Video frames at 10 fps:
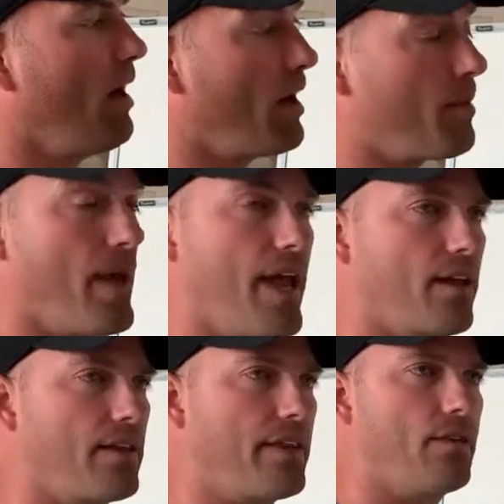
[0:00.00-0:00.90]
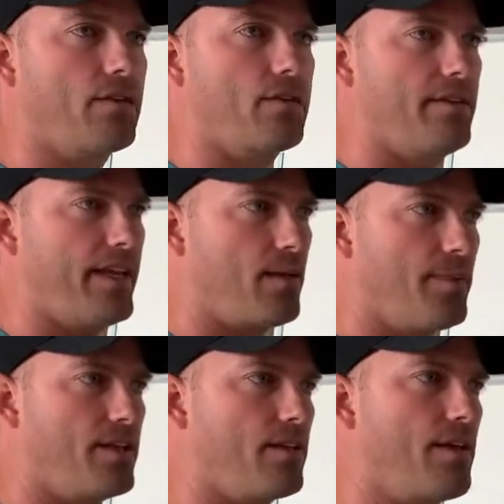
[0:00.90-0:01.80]
automatically, though they can
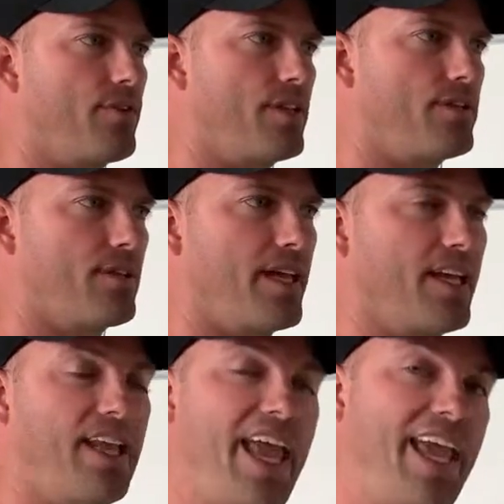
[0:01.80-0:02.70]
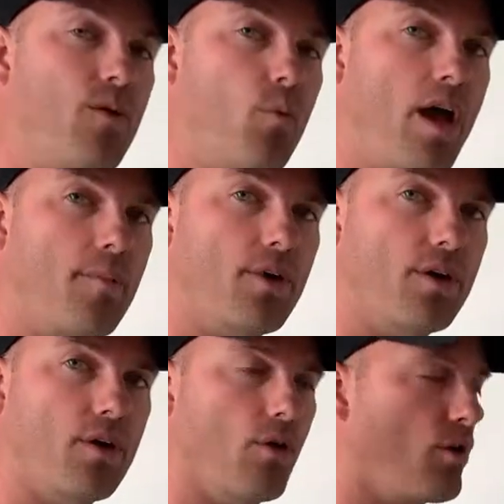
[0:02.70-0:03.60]
be delivered into like an
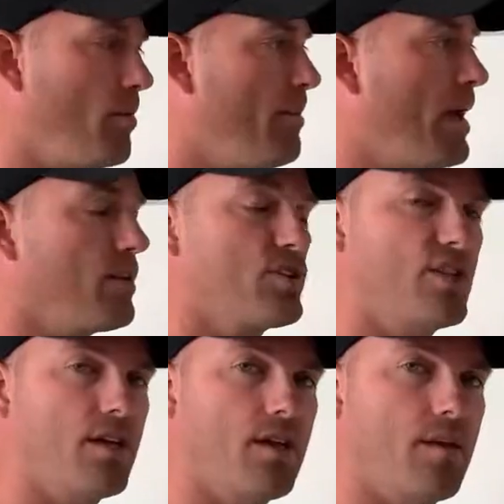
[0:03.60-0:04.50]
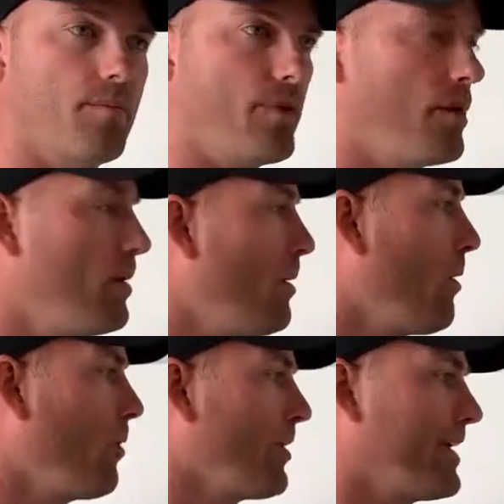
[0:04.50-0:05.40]
Aweber or a MailChimp
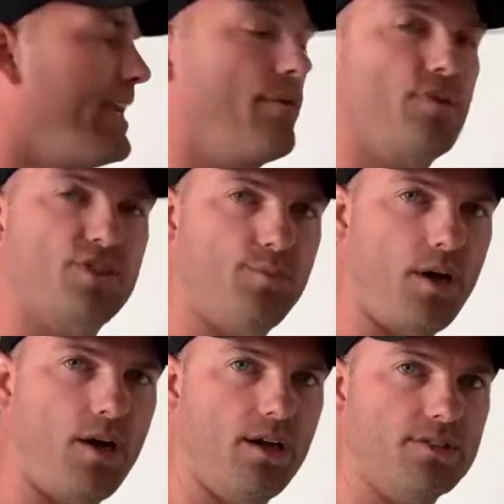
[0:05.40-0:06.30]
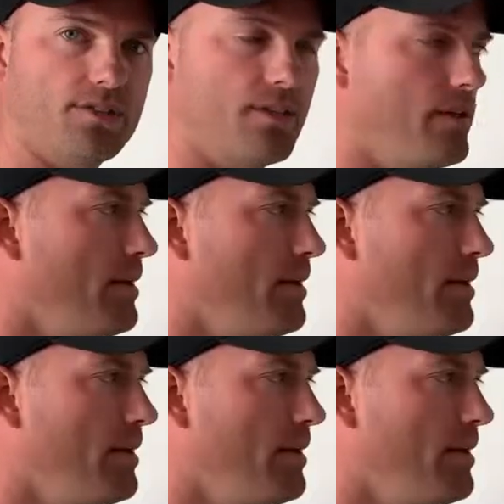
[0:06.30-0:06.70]
or a GetResponse.